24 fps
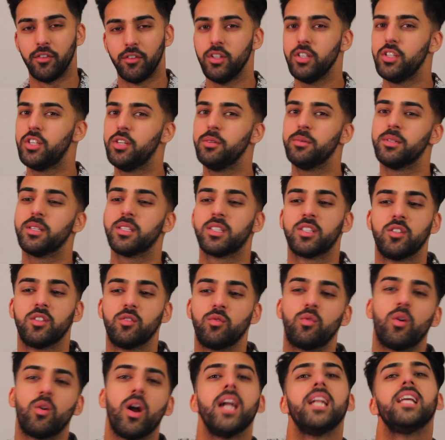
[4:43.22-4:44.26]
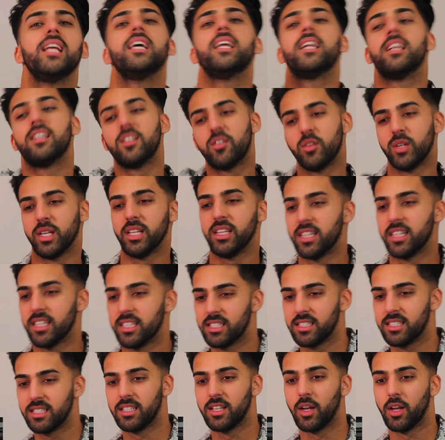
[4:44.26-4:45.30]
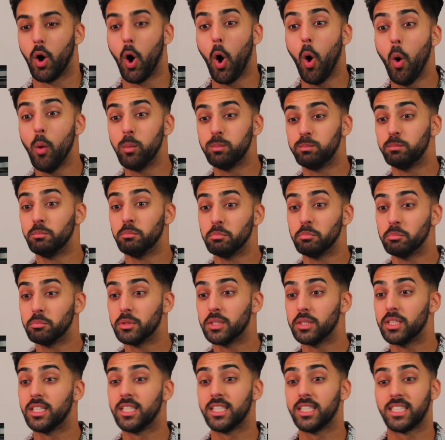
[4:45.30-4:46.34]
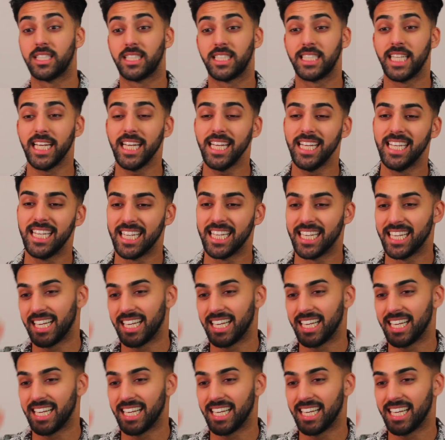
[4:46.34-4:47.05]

Fousey's just running in and doing this. Oh! See?